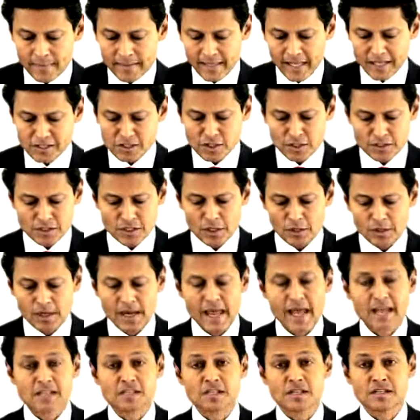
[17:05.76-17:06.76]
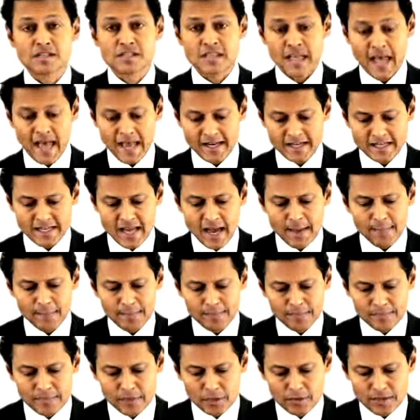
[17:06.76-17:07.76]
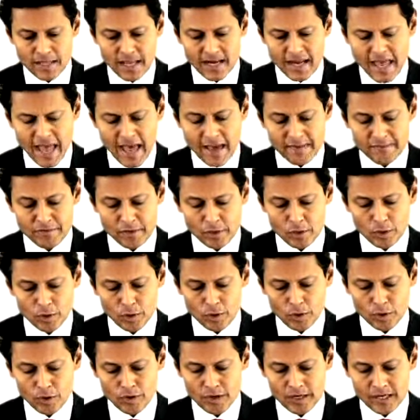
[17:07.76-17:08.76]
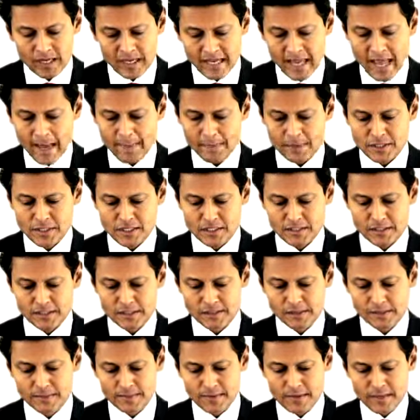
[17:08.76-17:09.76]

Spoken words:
That's your total assets added up. You then have your capital